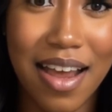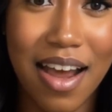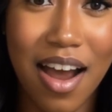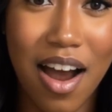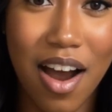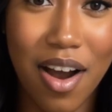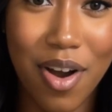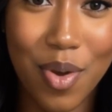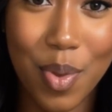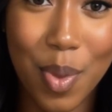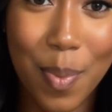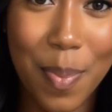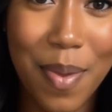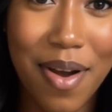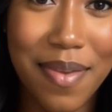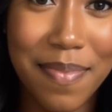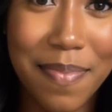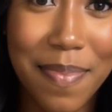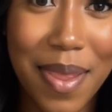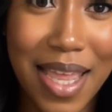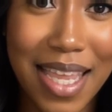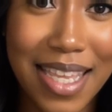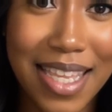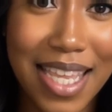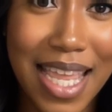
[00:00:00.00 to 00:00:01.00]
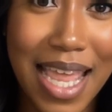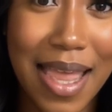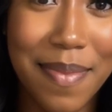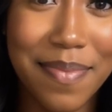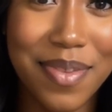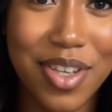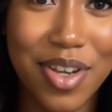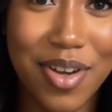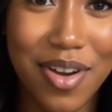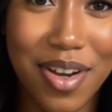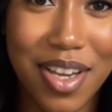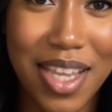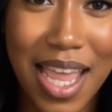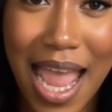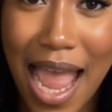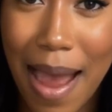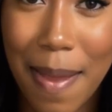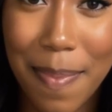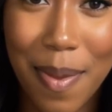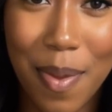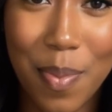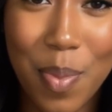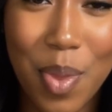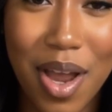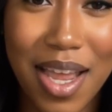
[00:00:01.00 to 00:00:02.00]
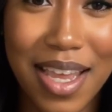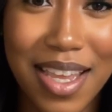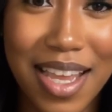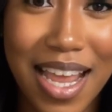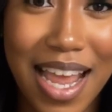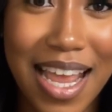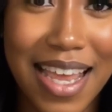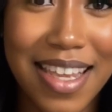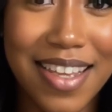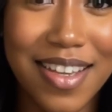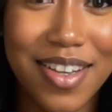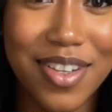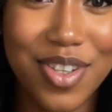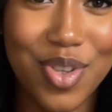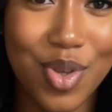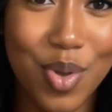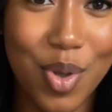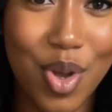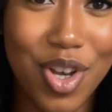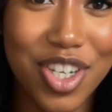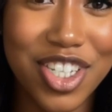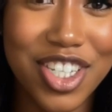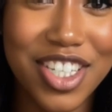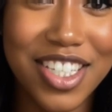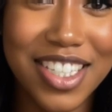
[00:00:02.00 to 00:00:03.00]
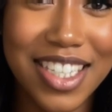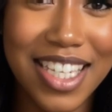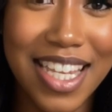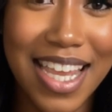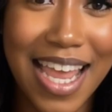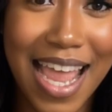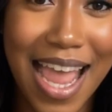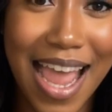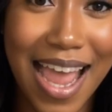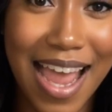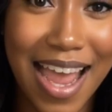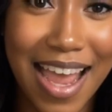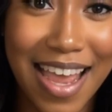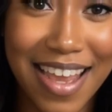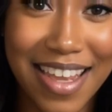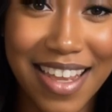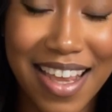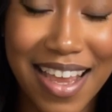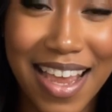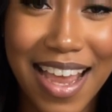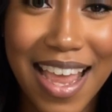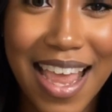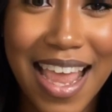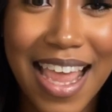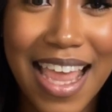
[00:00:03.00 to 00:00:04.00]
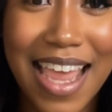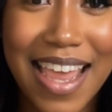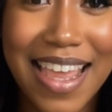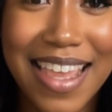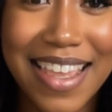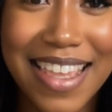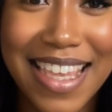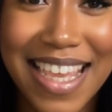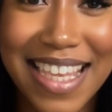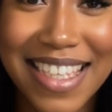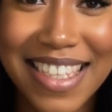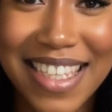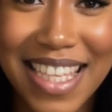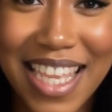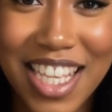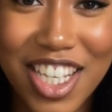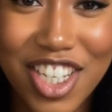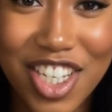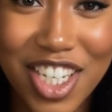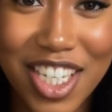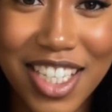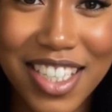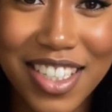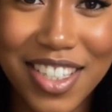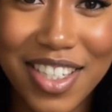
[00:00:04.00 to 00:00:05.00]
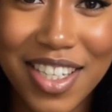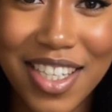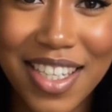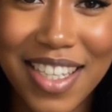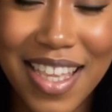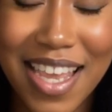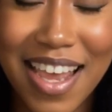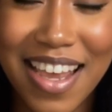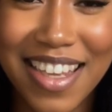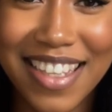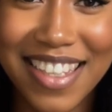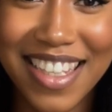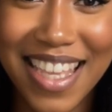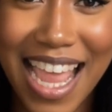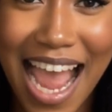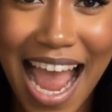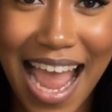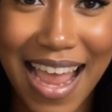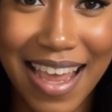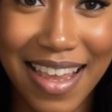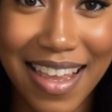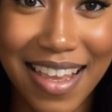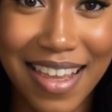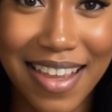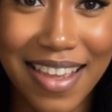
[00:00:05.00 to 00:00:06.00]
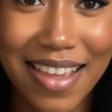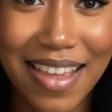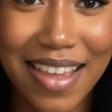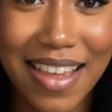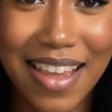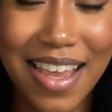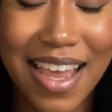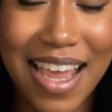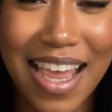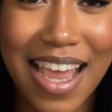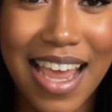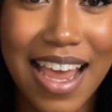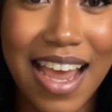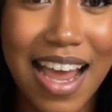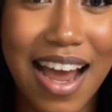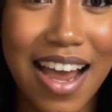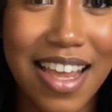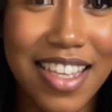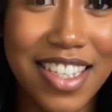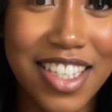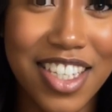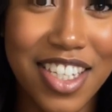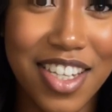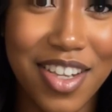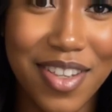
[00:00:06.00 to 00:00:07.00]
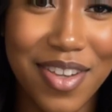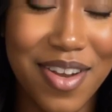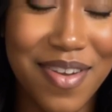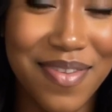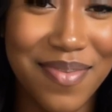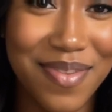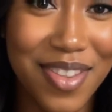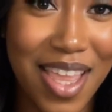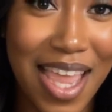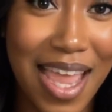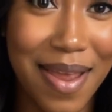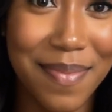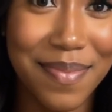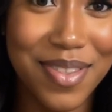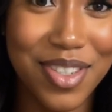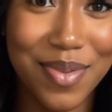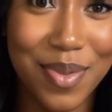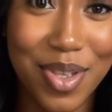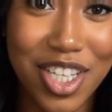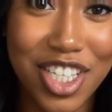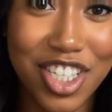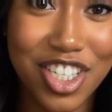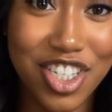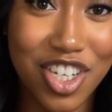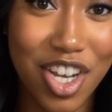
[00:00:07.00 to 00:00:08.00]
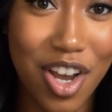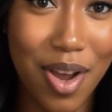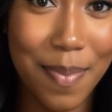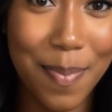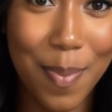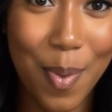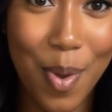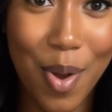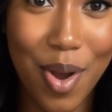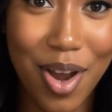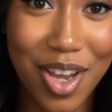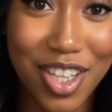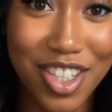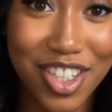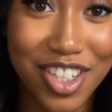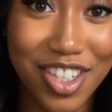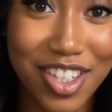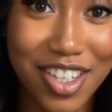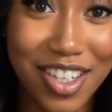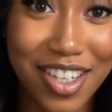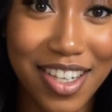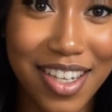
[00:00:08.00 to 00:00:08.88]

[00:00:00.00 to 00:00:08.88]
A group of men came to her cabin one night, torches in hand. They say she stood there silent until the flames reached her porch.